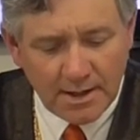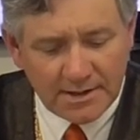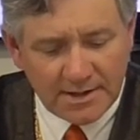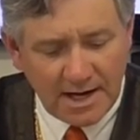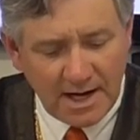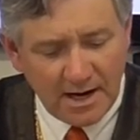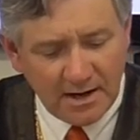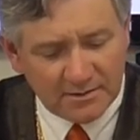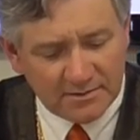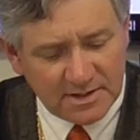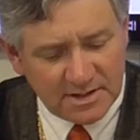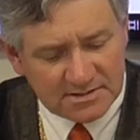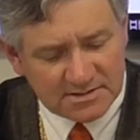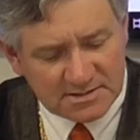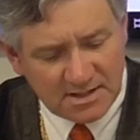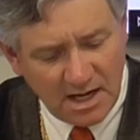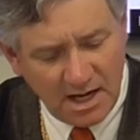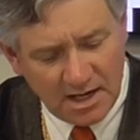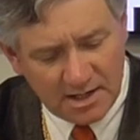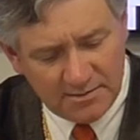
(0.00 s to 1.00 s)
Now,
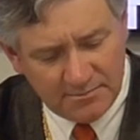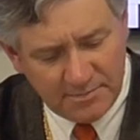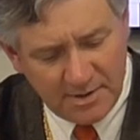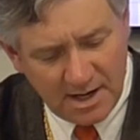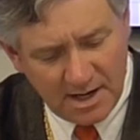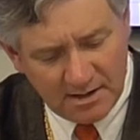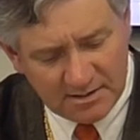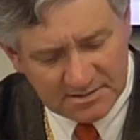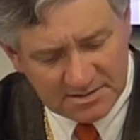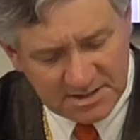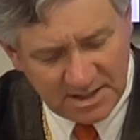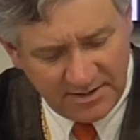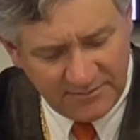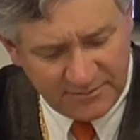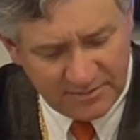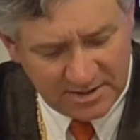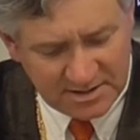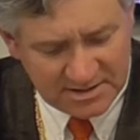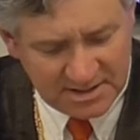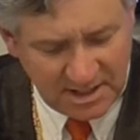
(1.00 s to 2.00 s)
let's talk about, say,
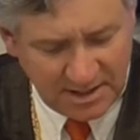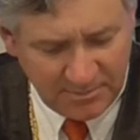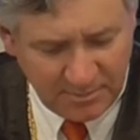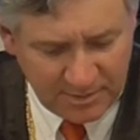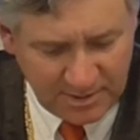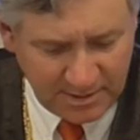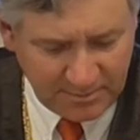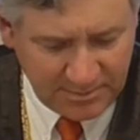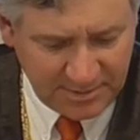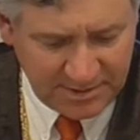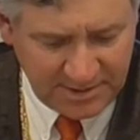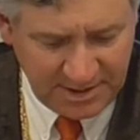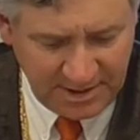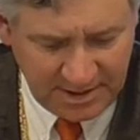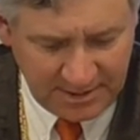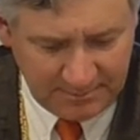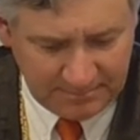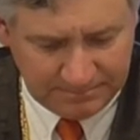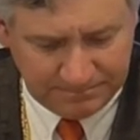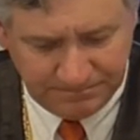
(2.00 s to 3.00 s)
for example, number
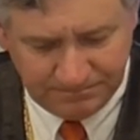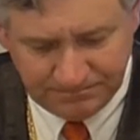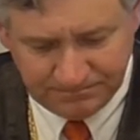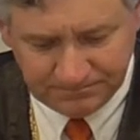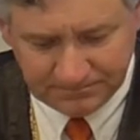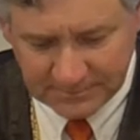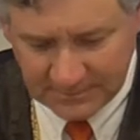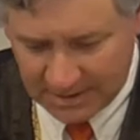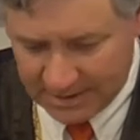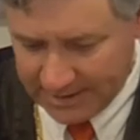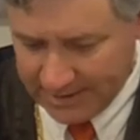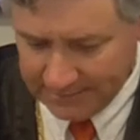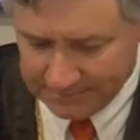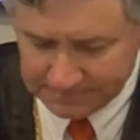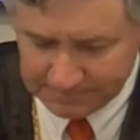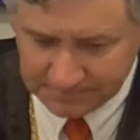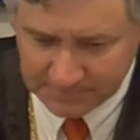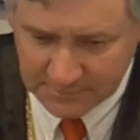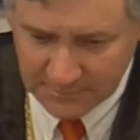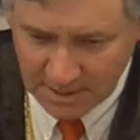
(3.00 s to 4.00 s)
10. Okay?
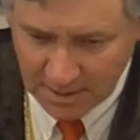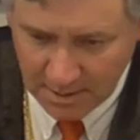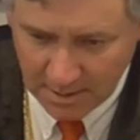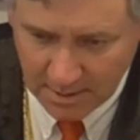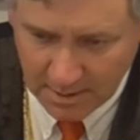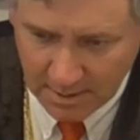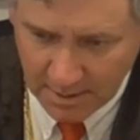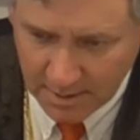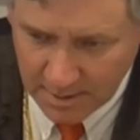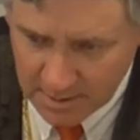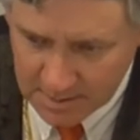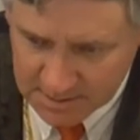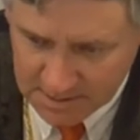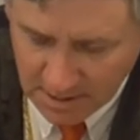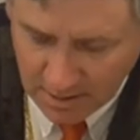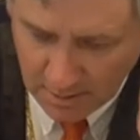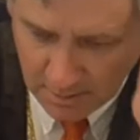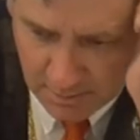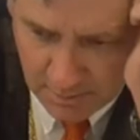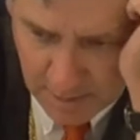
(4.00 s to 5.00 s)

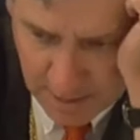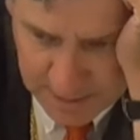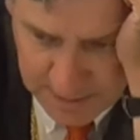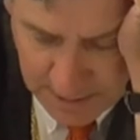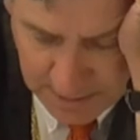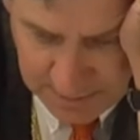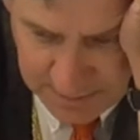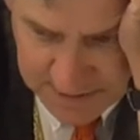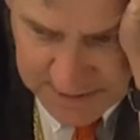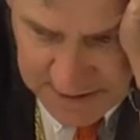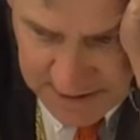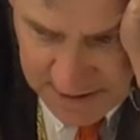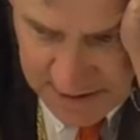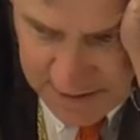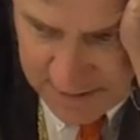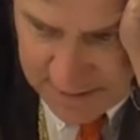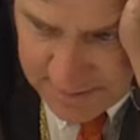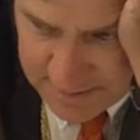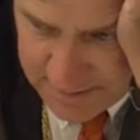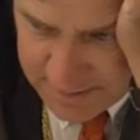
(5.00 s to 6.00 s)
So on number
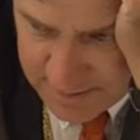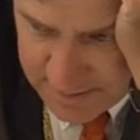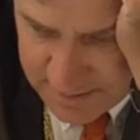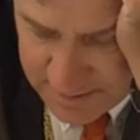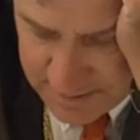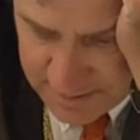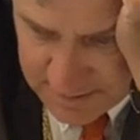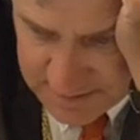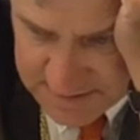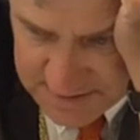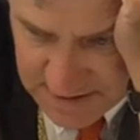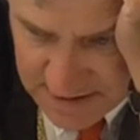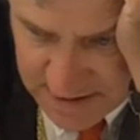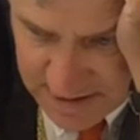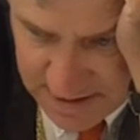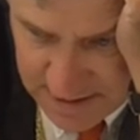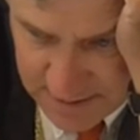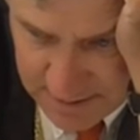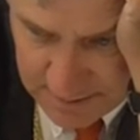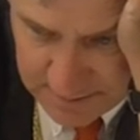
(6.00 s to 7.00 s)
10, you're
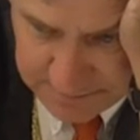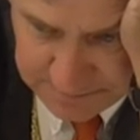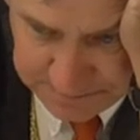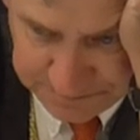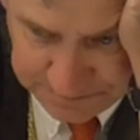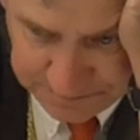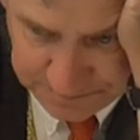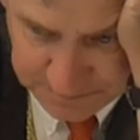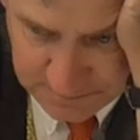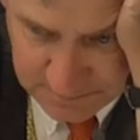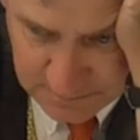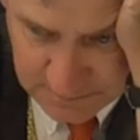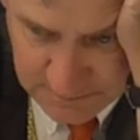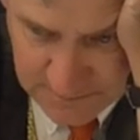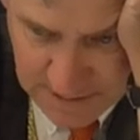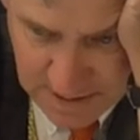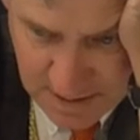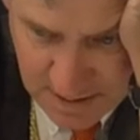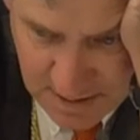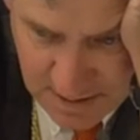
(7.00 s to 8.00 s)
saying,
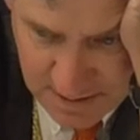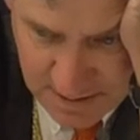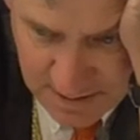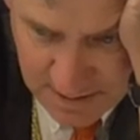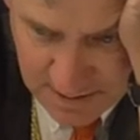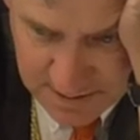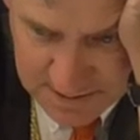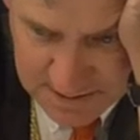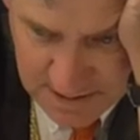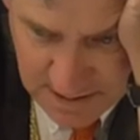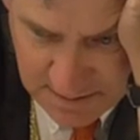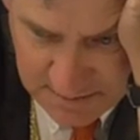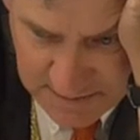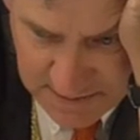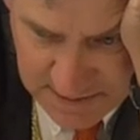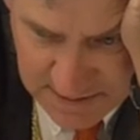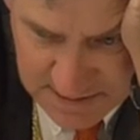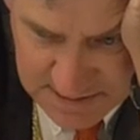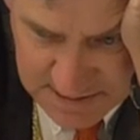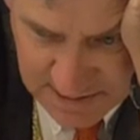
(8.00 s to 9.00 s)
here's going to
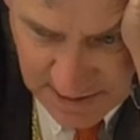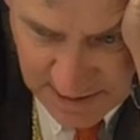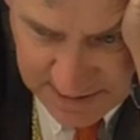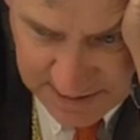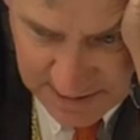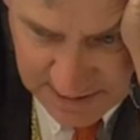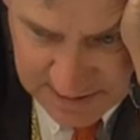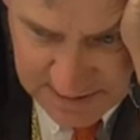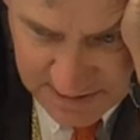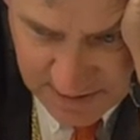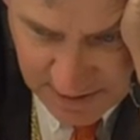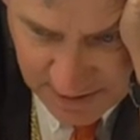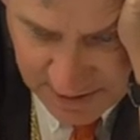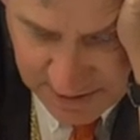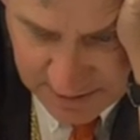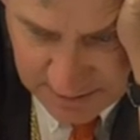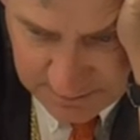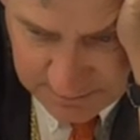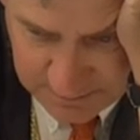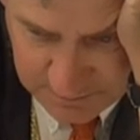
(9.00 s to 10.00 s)
be this lightning
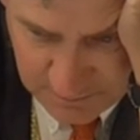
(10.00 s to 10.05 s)
strike,